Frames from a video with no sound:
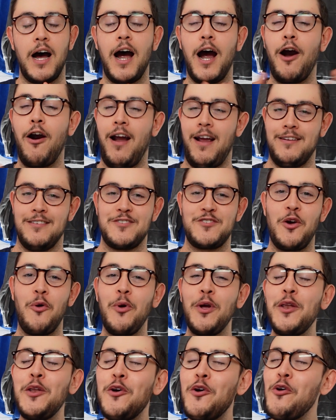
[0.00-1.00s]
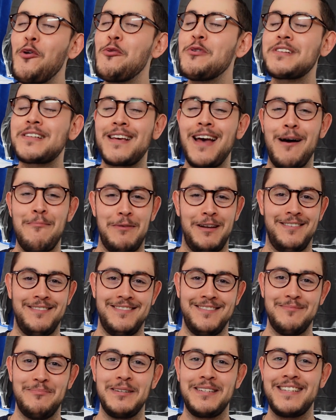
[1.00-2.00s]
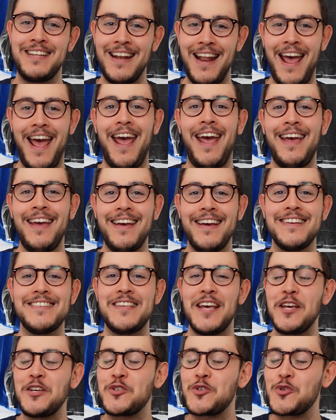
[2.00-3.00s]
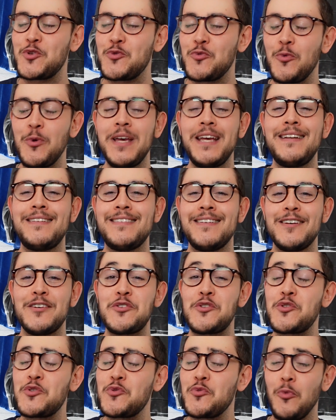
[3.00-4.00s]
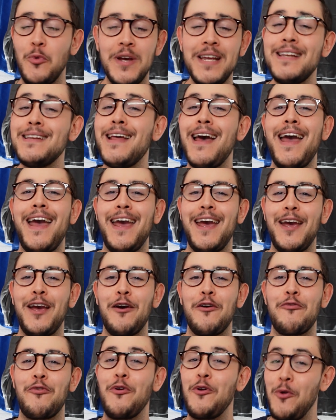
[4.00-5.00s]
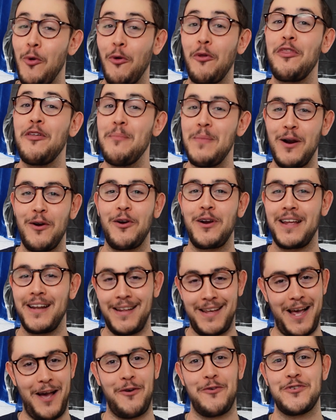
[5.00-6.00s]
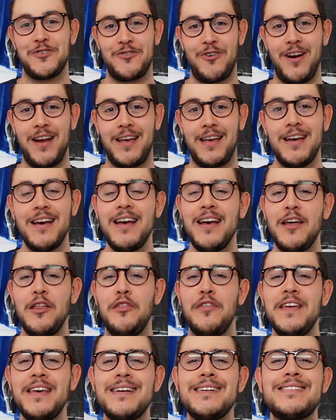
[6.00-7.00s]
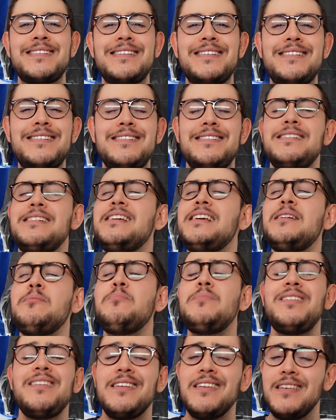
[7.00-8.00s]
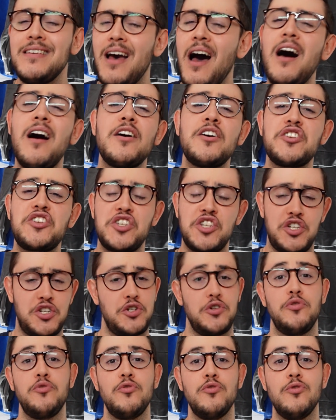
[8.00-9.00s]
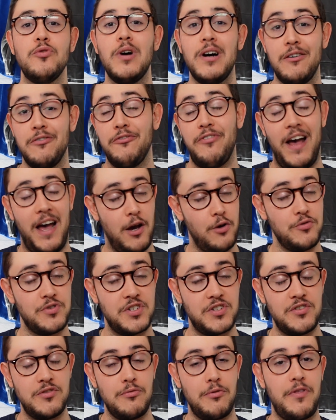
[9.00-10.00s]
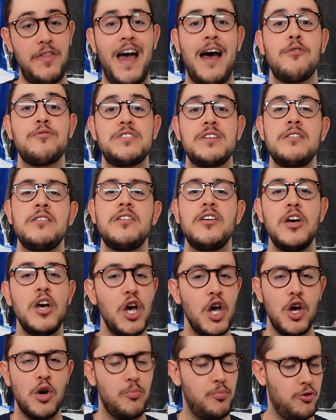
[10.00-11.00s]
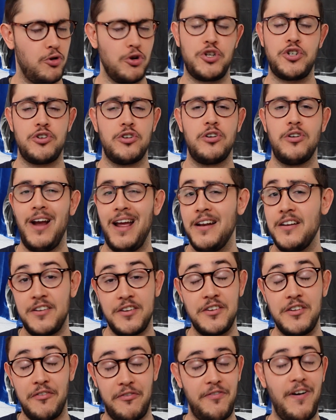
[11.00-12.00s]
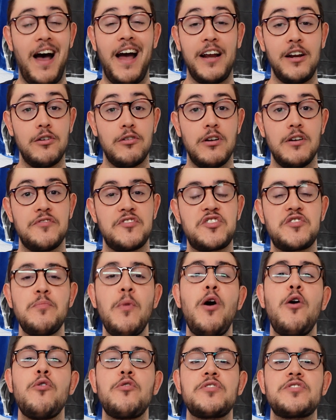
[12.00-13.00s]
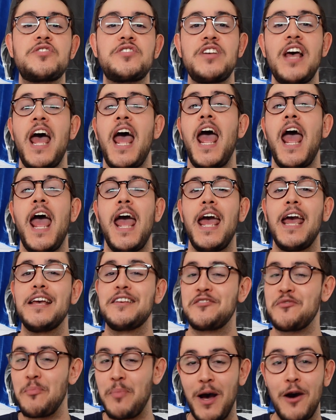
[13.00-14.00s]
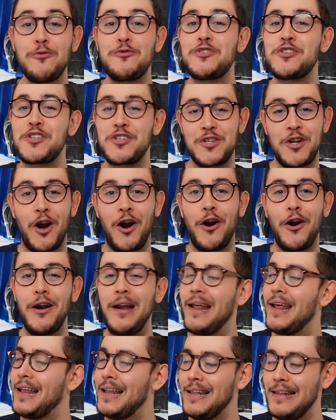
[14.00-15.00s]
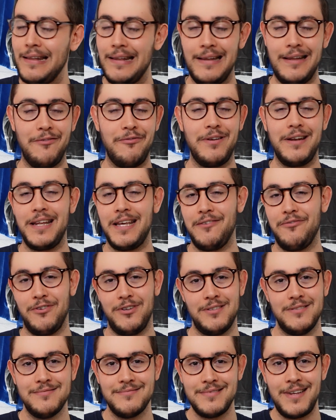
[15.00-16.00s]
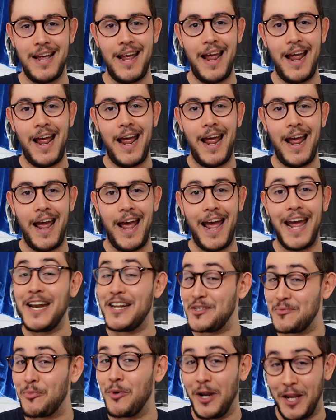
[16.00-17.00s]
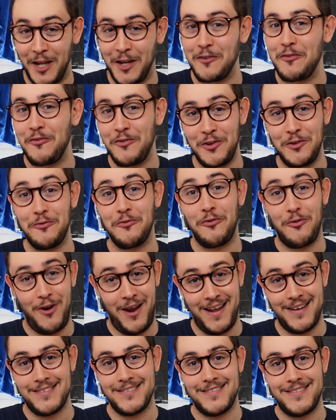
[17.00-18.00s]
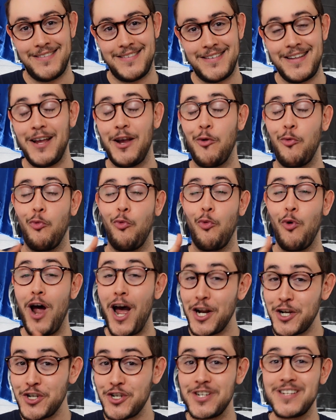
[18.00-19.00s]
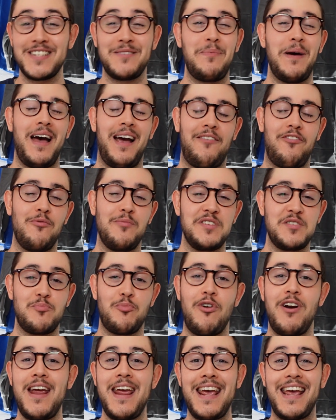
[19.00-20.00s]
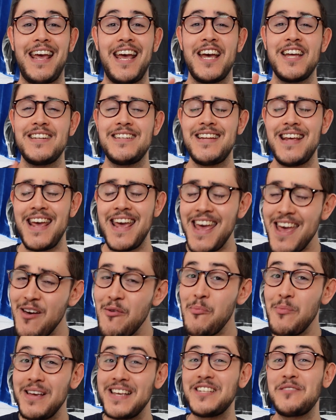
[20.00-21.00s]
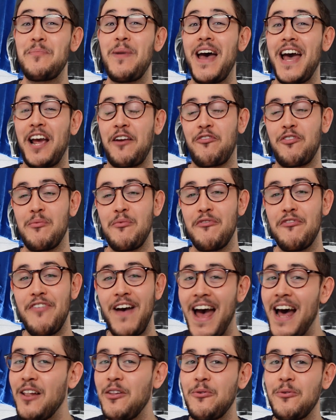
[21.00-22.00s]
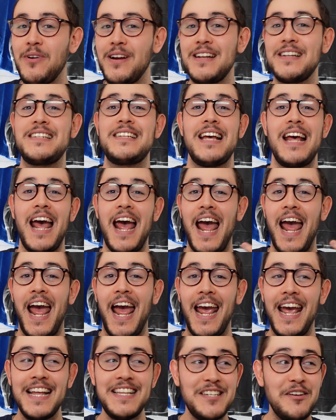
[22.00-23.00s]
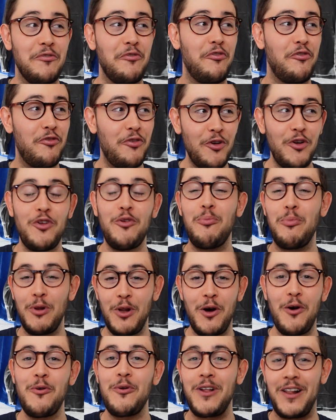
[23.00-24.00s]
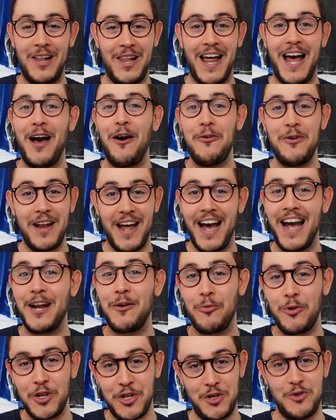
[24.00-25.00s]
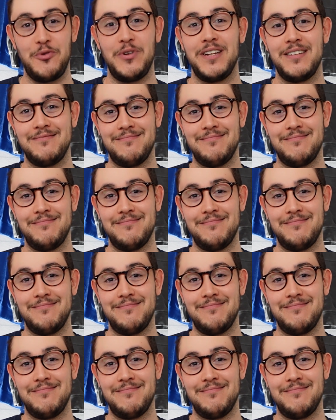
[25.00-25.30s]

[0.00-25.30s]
All right, so we knew it was coming, but today is a sweet, sweet day for North American Counter-Strike. The esteemed young stew of House 2000, pusher and defier of smokes, is about to start living evil. And he's bringing a few friends. Rush is back from his break, Tim is back from Valorant. It's a full-blown Cloud9 reunion.